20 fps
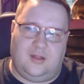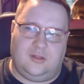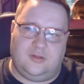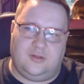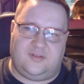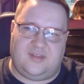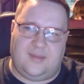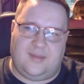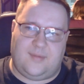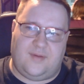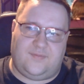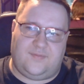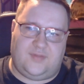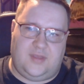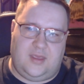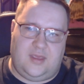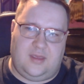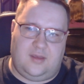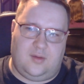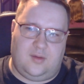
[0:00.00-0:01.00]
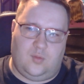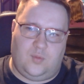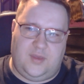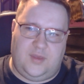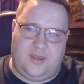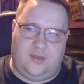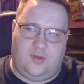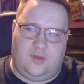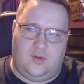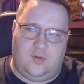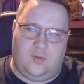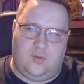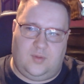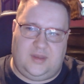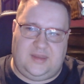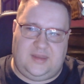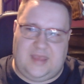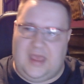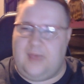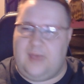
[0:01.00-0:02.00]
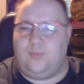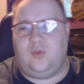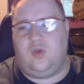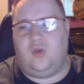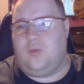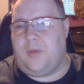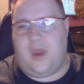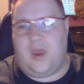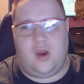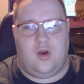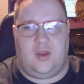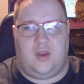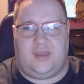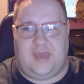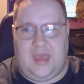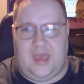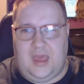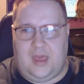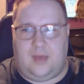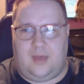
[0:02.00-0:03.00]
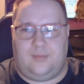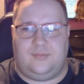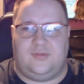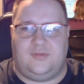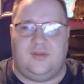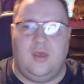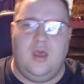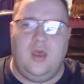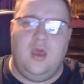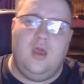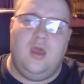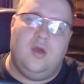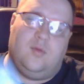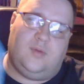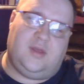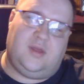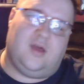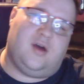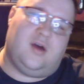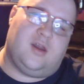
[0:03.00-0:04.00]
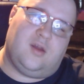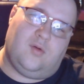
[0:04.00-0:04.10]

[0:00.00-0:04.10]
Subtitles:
some of the Wii U and GameCube era games, we got a